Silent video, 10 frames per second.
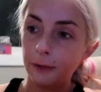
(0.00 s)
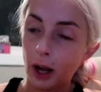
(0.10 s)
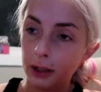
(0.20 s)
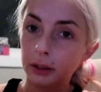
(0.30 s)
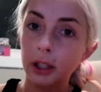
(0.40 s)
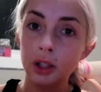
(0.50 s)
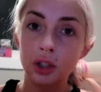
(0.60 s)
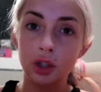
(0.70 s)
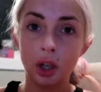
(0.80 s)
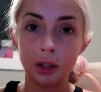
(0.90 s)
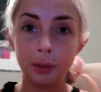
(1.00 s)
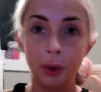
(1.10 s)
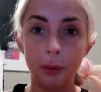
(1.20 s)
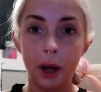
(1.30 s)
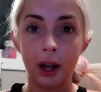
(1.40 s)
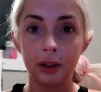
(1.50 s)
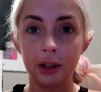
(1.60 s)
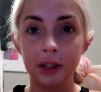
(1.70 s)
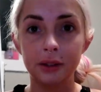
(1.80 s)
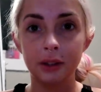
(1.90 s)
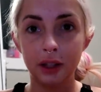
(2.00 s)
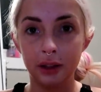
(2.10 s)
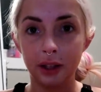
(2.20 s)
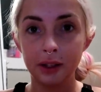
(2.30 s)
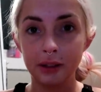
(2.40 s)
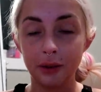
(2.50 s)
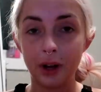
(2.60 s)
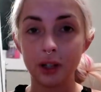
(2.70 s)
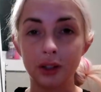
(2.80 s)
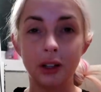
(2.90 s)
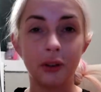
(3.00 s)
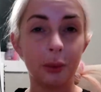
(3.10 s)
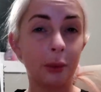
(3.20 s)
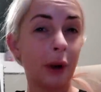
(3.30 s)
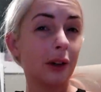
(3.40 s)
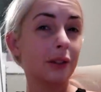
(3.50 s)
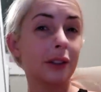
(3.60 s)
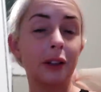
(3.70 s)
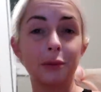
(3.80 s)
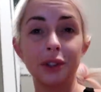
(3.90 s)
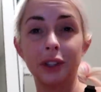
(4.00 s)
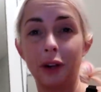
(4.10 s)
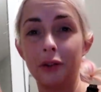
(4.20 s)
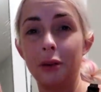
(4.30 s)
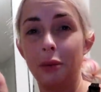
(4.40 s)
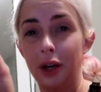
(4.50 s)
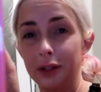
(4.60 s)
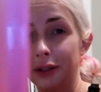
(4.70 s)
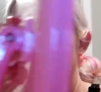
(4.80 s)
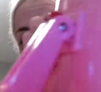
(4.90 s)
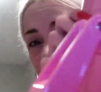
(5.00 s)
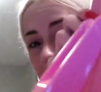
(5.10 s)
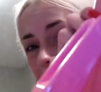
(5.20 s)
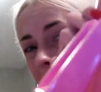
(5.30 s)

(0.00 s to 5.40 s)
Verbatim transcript: finally just put batteries in this. I've actually never put batteries in it. I'm scared of how bright it's gonna be.